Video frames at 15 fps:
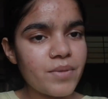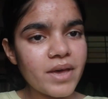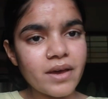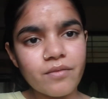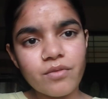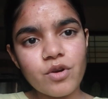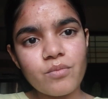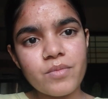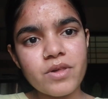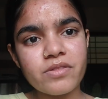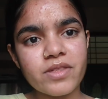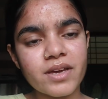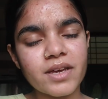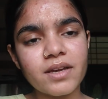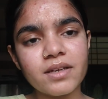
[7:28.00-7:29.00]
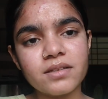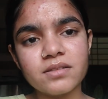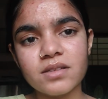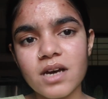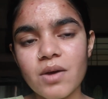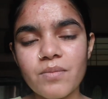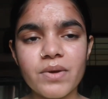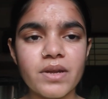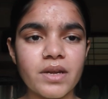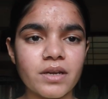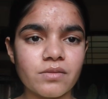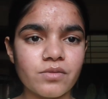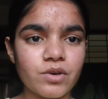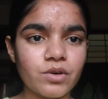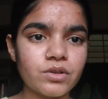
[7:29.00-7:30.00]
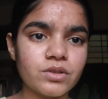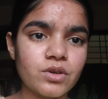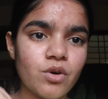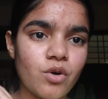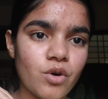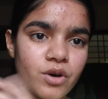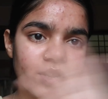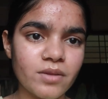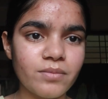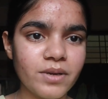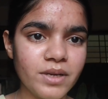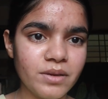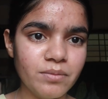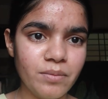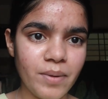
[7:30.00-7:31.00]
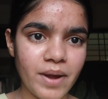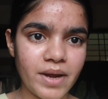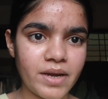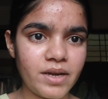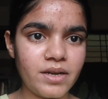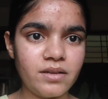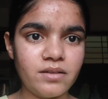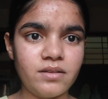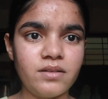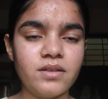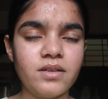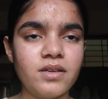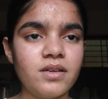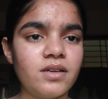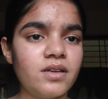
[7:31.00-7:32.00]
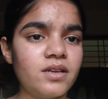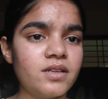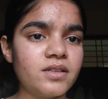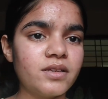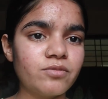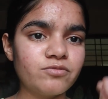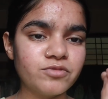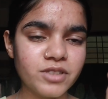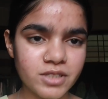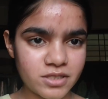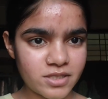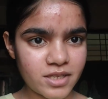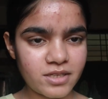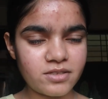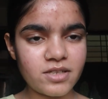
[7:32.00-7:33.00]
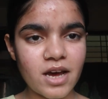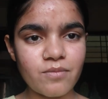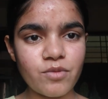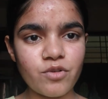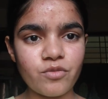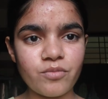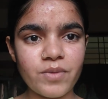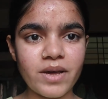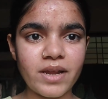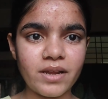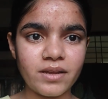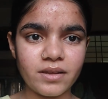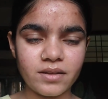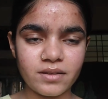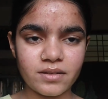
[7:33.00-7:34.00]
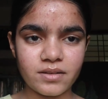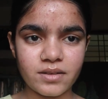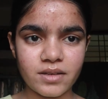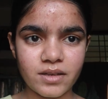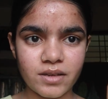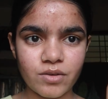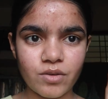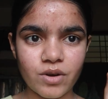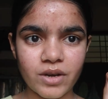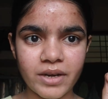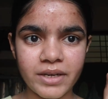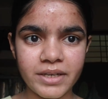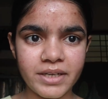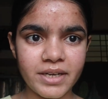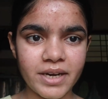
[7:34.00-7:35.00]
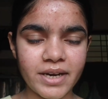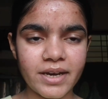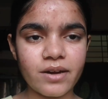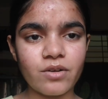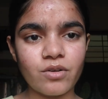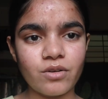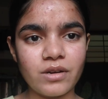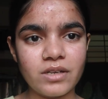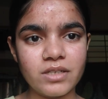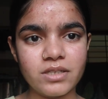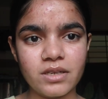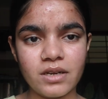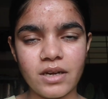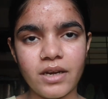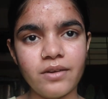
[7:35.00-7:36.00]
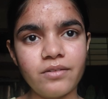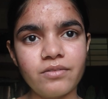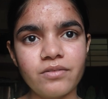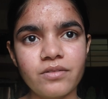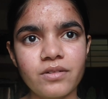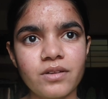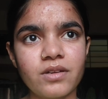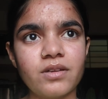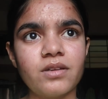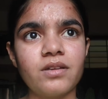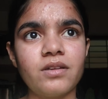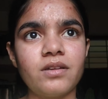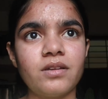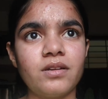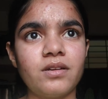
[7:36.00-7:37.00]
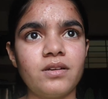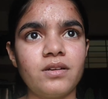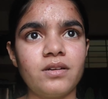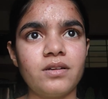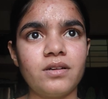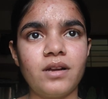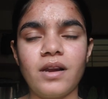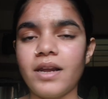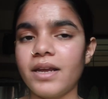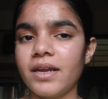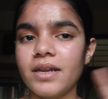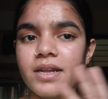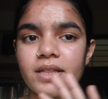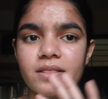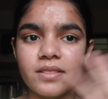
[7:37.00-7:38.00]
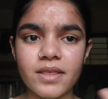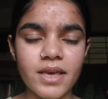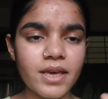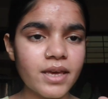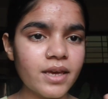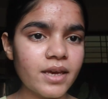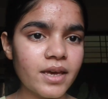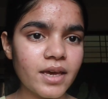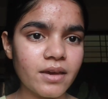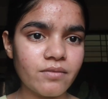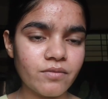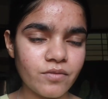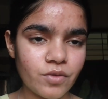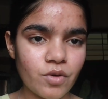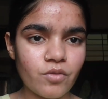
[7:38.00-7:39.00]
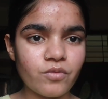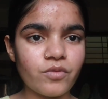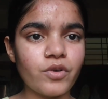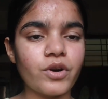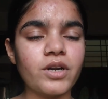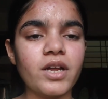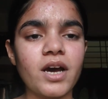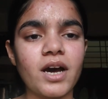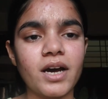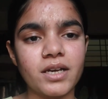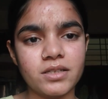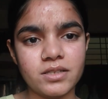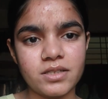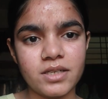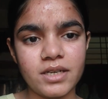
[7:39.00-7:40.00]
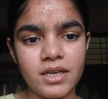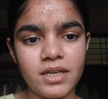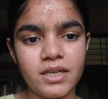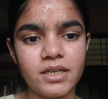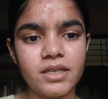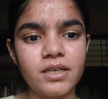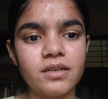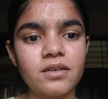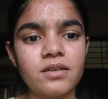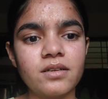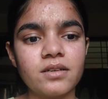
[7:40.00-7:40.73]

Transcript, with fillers: back from my second exam and it was horribly bad. The worst exam of my entire college life. Like nothing came from what I studied.